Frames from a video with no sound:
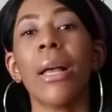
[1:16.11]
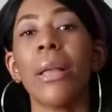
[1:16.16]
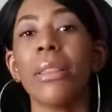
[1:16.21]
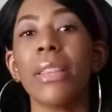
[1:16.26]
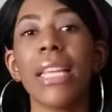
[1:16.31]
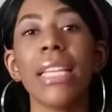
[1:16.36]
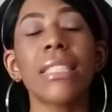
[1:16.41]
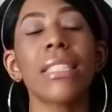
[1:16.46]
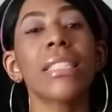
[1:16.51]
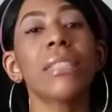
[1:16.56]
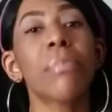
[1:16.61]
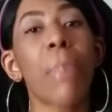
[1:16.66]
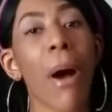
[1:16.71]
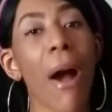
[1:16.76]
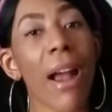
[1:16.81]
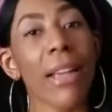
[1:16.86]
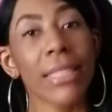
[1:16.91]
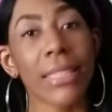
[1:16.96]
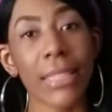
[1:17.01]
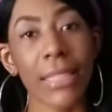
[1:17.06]
This is
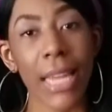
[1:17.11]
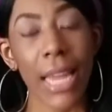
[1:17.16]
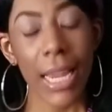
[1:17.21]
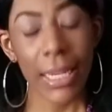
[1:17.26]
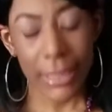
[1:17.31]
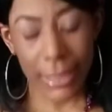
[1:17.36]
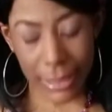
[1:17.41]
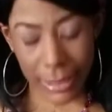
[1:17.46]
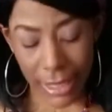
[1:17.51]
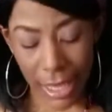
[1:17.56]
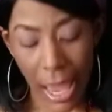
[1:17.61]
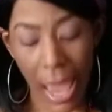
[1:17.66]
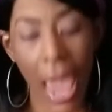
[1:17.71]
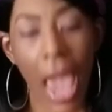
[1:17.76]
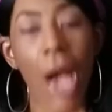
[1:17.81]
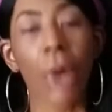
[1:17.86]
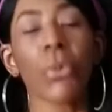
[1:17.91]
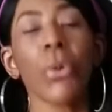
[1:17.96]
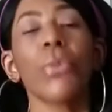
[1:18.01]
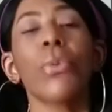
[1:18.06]
part six.
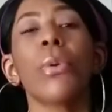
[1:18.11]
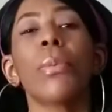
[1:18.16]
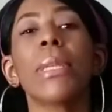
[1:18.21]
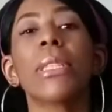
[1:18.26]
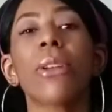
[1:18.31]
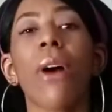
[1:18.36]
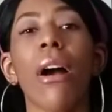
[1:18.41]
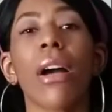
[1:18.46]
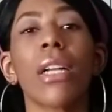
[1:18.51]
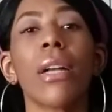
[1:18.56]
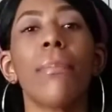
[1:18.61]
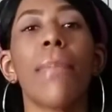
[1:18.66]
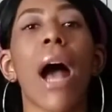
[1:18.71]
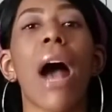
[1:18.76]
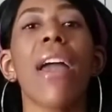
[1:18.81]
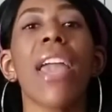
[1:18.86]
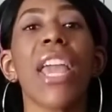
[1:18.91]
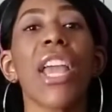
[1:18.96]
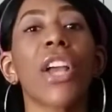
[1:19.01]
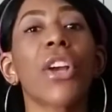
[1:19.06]
We will be talking
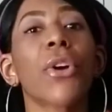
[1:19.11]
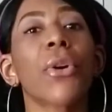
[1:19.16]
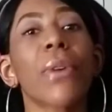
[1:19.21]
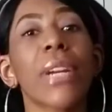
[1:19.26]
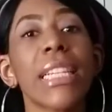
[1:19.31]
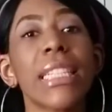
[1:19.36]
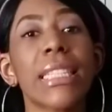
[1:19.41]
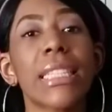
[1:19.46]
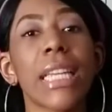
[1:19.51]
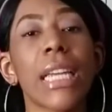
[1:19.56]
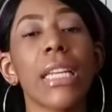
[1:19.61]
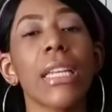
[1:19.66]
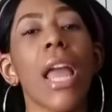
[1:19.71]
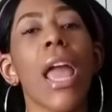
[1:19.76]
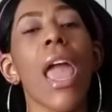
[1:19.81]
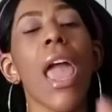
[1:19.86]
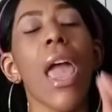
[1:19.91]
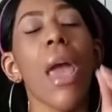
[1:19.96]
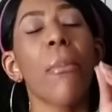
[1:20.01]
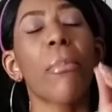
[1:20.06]
about increasing
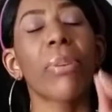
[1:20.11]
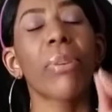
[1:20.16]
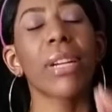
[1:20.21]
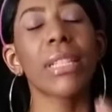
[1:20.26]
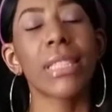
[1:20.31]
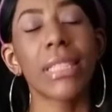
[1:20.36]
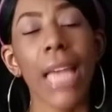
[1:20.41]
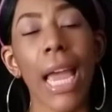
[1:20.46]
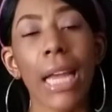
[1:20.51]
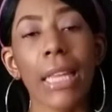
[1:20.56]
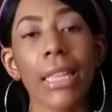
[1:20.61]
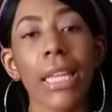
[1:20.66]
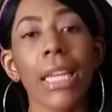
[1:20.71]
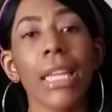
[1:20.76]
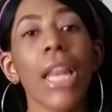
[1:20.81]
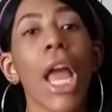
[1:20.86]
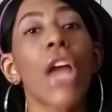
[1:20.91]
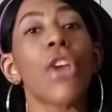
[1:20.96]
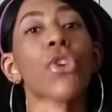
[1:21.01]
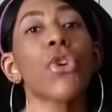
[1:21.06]
and
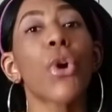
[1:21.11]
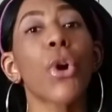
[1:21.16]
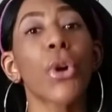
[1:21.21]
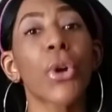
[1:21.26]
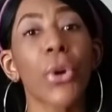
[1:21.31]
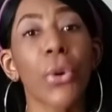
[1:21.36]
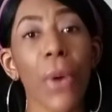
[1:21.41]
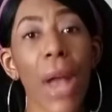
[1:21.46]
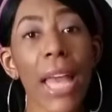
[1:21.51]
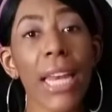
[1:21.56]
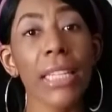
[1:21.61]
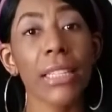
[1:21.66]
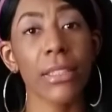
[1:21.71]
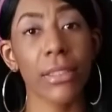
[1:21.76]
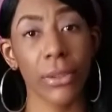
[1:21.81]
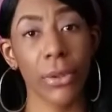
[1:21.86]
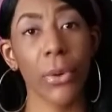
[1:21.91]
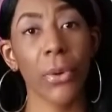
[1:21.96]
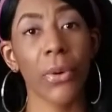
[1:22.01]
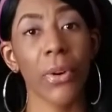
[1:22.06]
protecting your credit
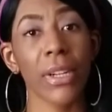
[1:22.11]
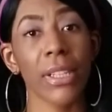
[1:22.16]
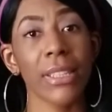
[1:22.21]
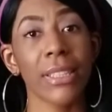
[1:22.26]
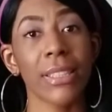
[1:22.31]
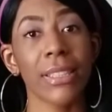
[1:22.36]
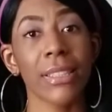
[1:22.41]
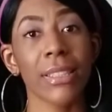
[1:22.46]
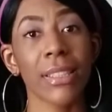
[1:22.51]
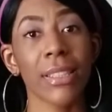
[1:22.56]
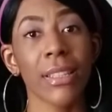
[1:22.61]
scores.